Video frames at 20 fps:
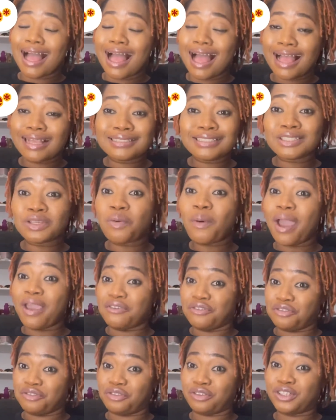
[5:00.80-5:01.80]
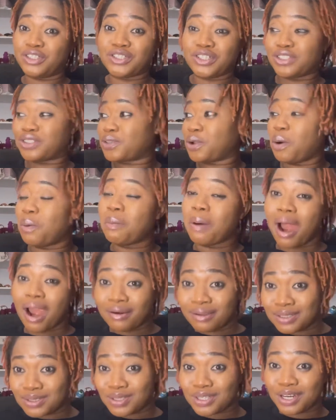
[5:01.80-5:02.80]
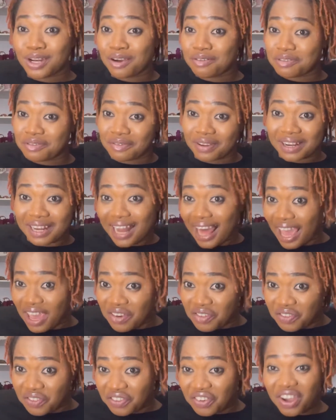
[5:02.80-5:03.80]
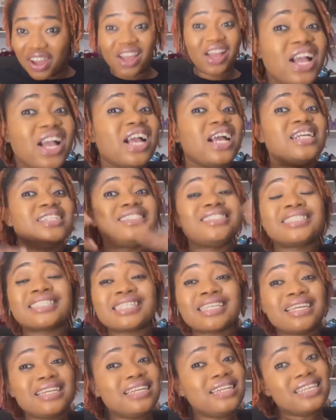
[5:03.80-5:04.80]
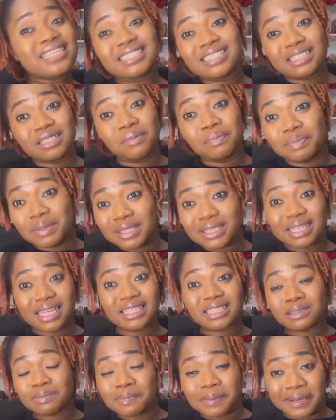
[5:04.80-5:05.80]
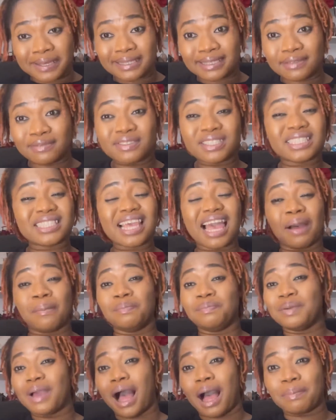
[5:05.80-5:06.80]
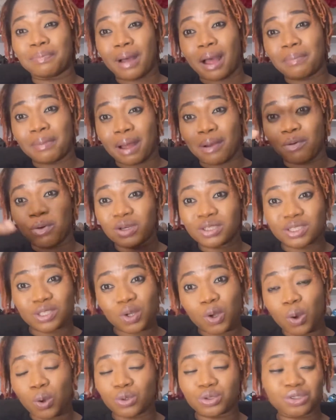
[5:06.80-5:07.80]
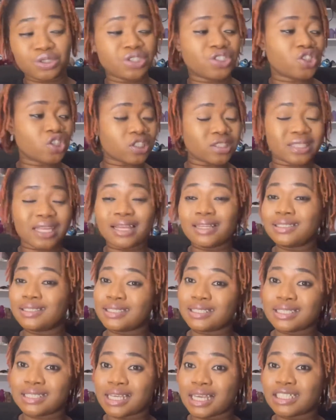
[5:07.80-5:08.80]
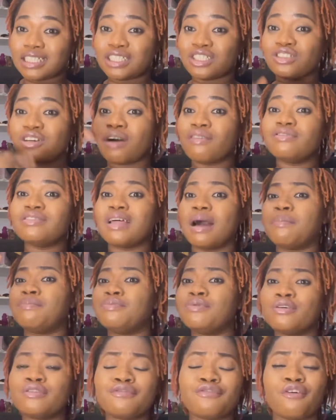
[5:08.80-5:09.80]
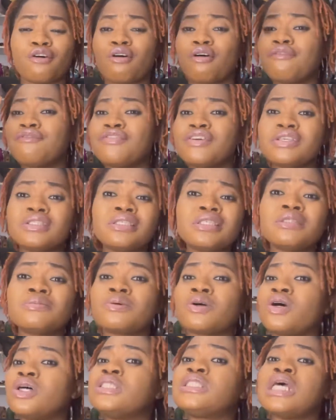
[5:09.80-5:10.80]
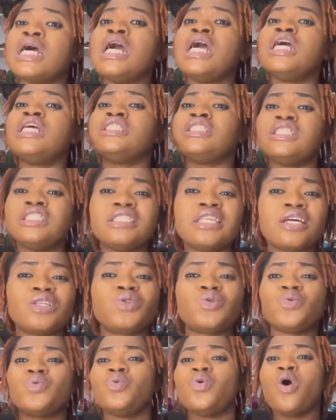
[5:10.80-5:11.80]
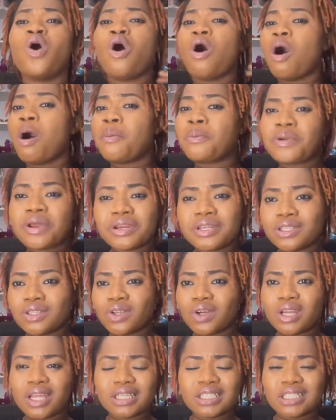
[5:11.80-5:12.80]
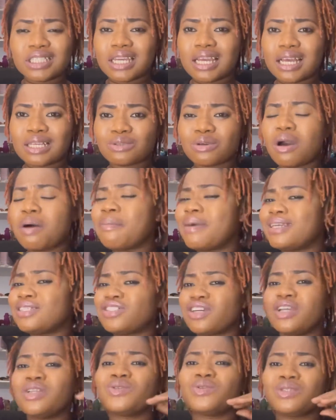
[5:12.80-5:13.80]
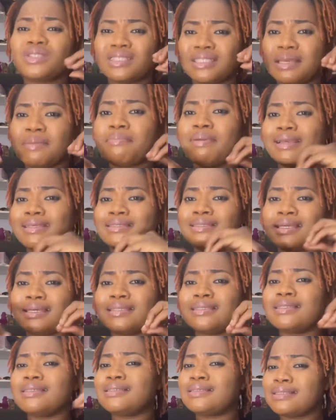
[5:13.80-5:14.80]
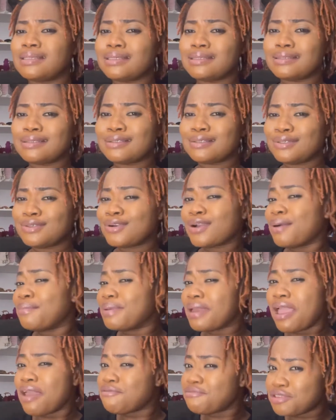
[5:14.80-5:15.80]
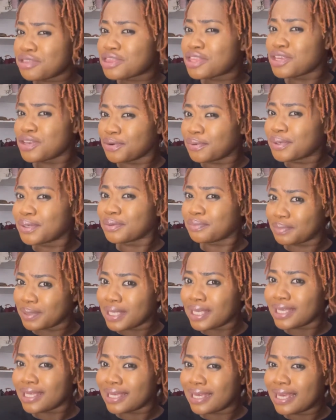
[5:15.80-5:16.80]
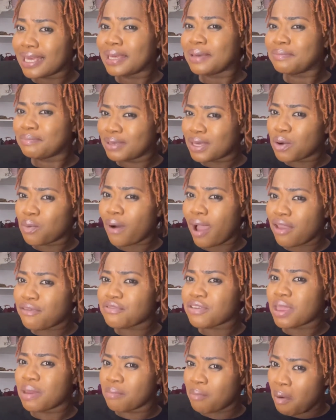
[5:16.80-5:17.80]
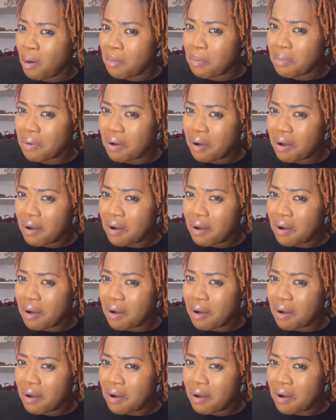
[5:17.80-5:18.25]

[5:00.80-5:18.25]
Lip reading: And she's a wife. She just got married to the love of her life. She's killing it in the business space. If you see her, what's it called? Just early this year, she traveled abroad for conferences because she needed to upgrade the knowledge she has. What am I trying to say by saying these things? You can be everything you want to be. Be a wife, a mom.